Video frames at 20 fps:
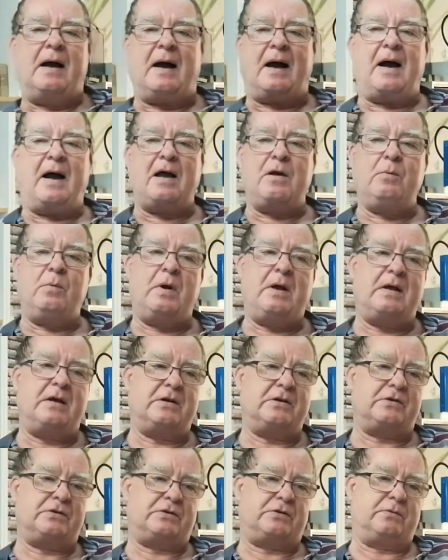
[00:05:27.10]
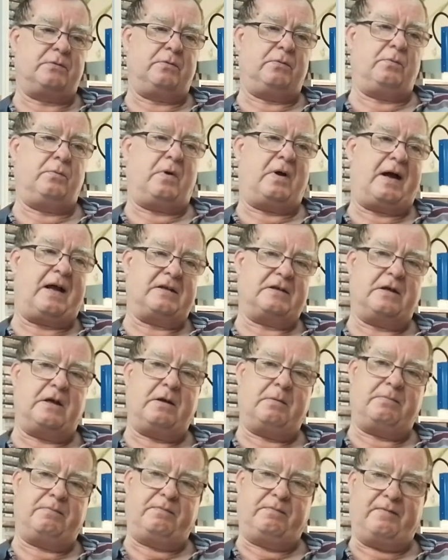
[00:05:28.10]
I was had
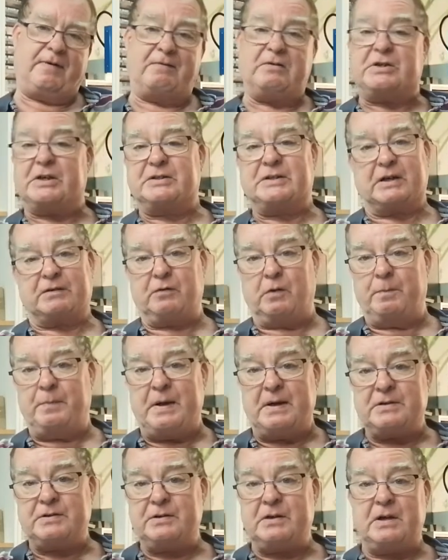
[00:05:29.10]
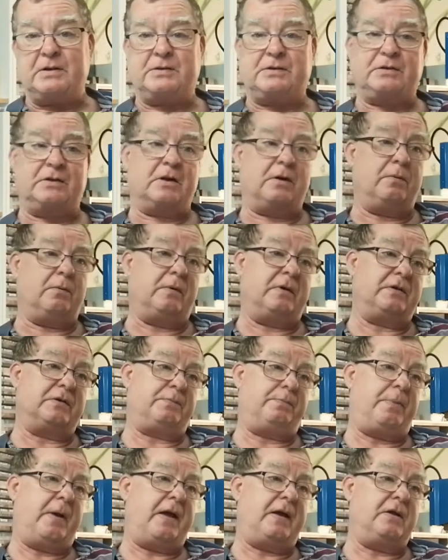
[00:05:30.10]
a very successful business that
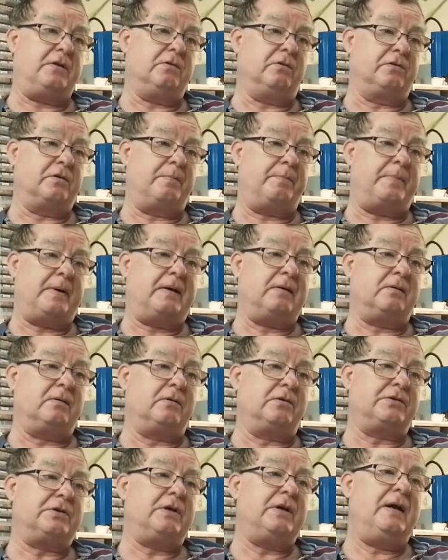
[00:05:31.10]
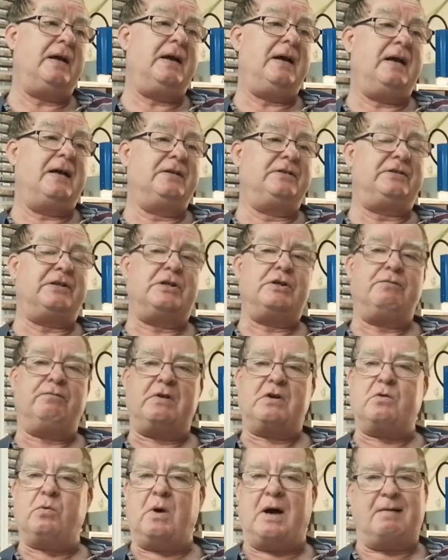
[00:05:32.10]
was paying all the bills, didn't
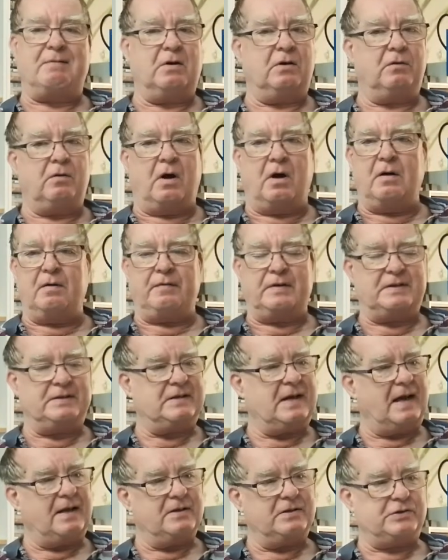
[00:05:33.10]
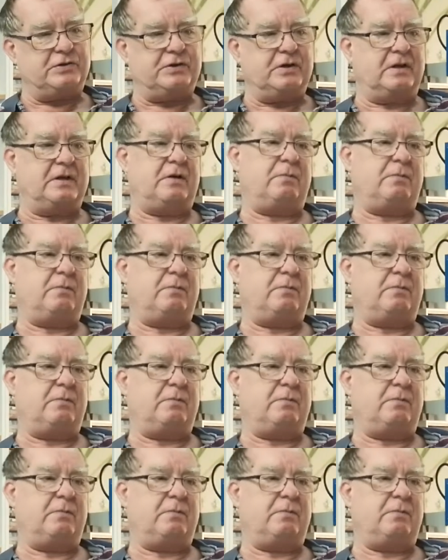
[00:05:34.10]
require a lot of attention.